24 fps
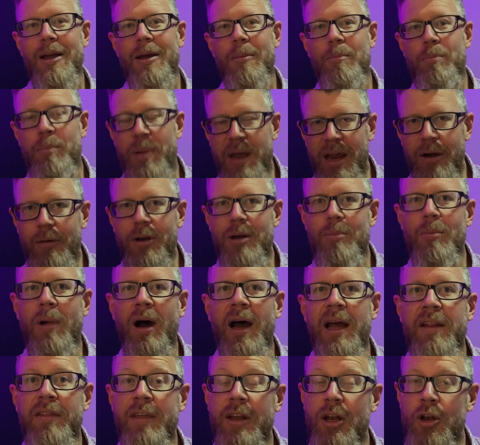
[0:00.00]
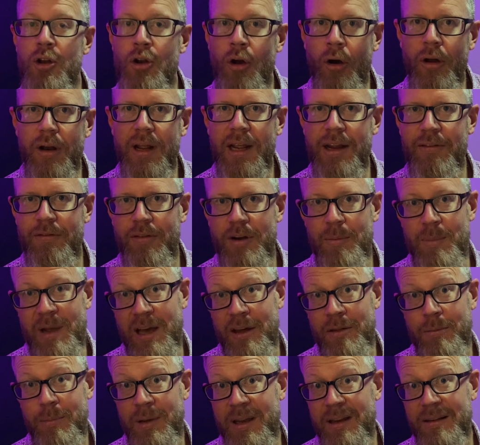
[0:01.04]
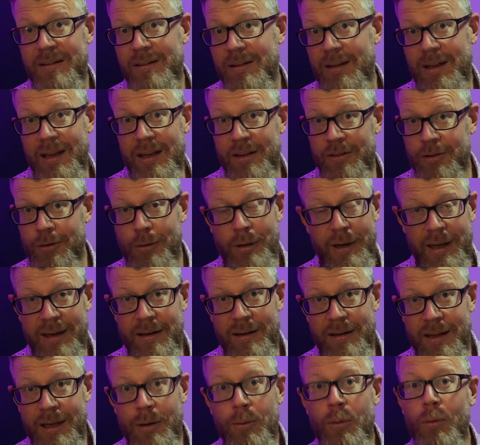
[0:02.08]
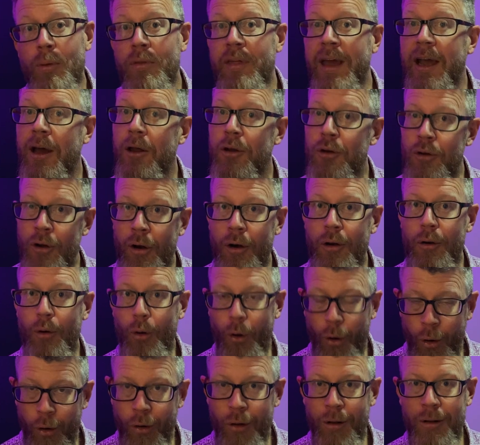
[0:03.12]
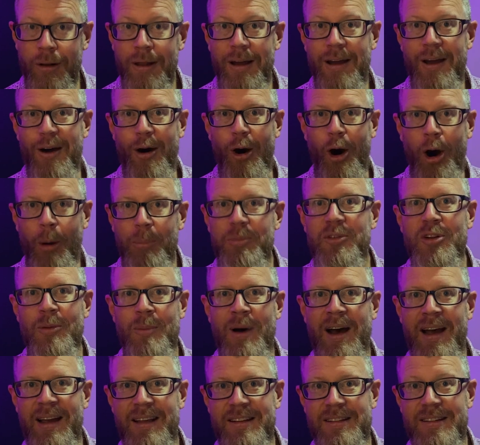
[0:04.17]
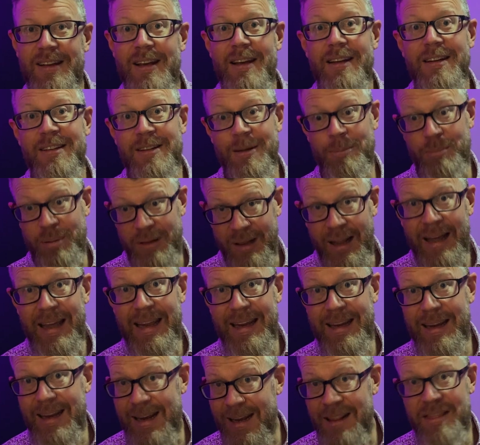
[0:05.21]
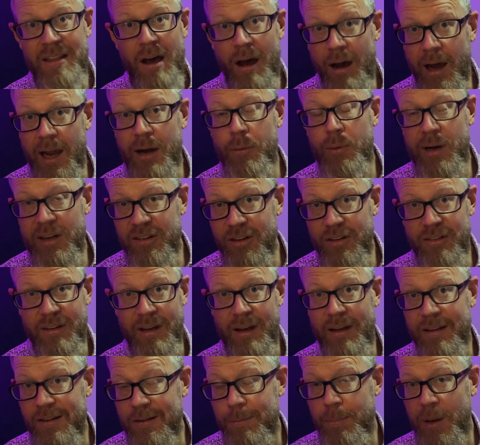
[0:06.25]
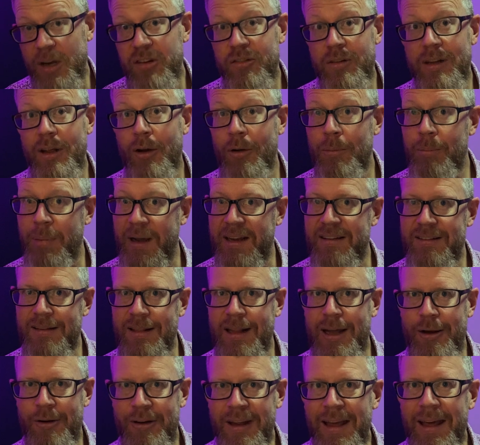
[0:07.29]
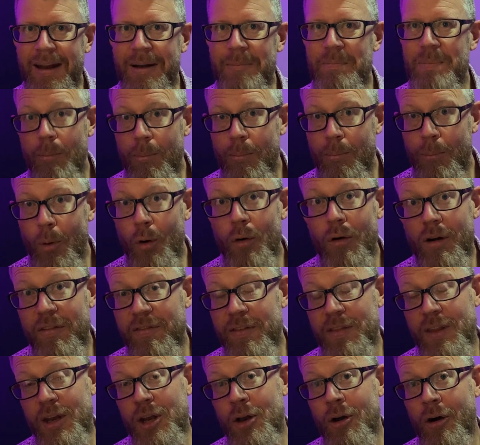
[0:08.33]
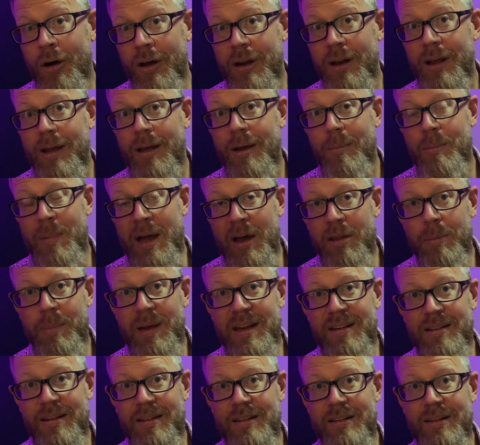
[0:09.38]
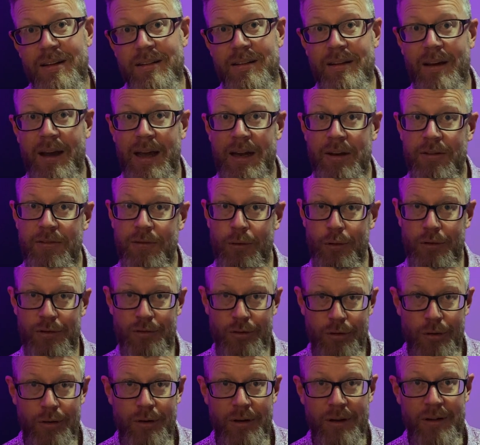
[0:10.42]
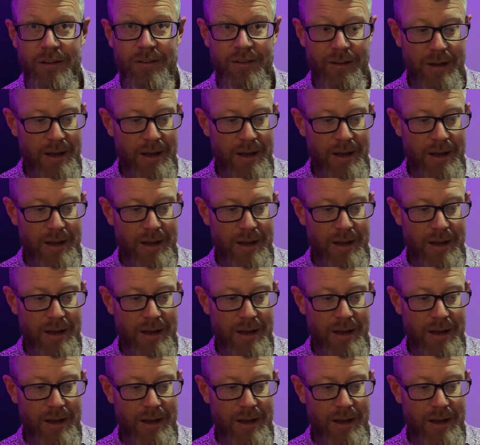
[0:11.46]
bear in mind that not every mouthpiece is created equal. They are not all optimized to play in the high register, especially on bass clarinet. More often than not, mouthpieces designed for students